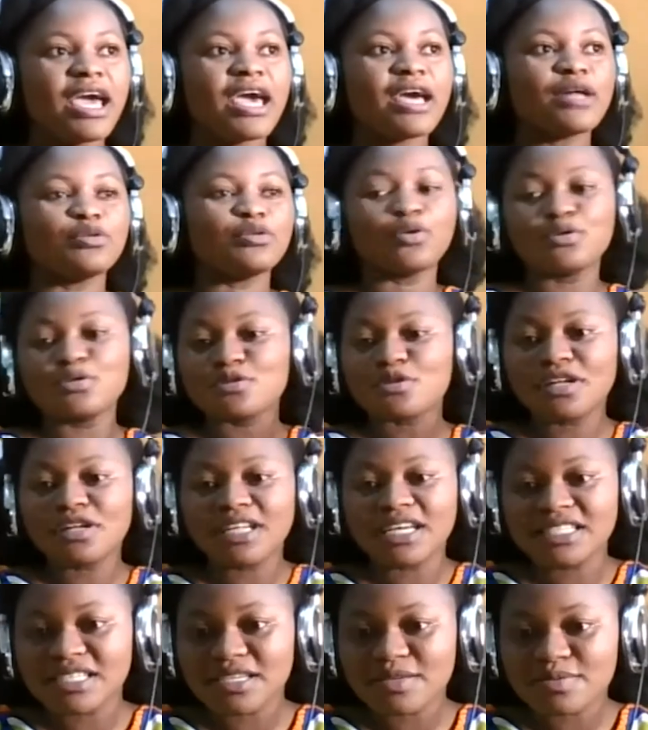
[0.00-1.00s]
and those
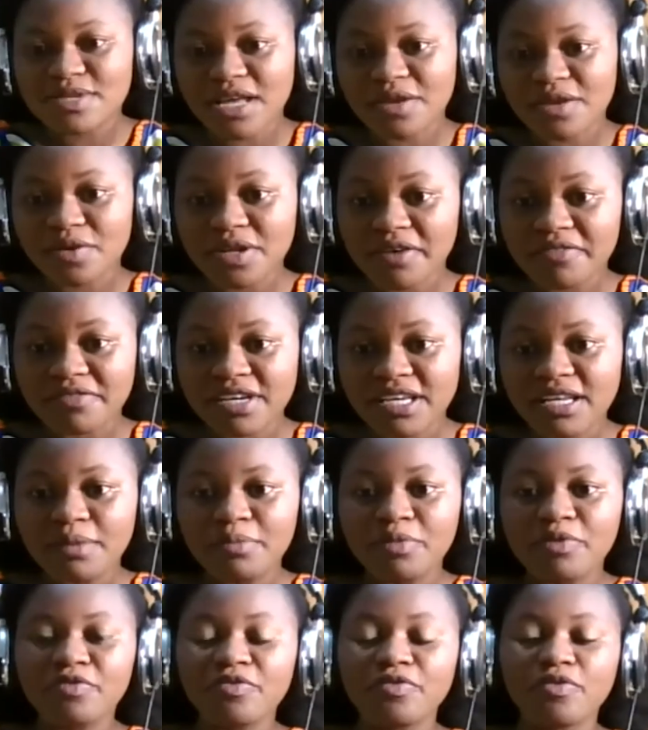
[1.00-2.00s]
scholarships are not
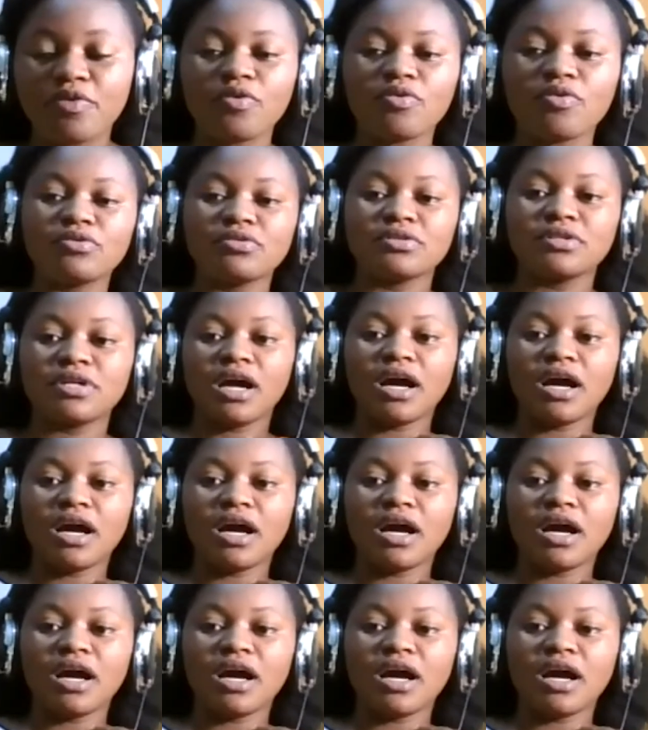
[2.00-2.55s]
available for